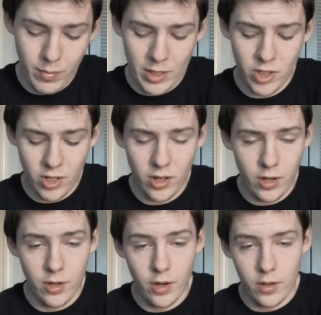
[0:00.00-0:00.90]
Make sure
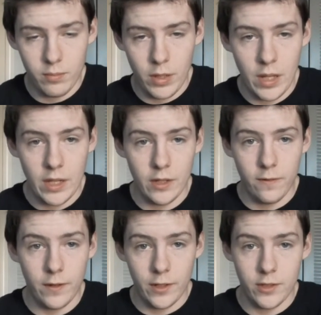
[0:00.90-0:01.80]
you're not hitting your
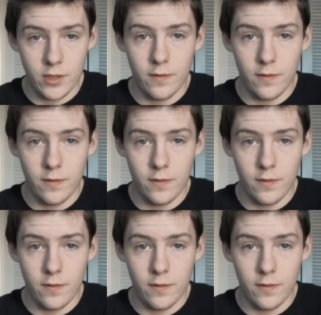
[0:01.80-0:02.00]
fingers.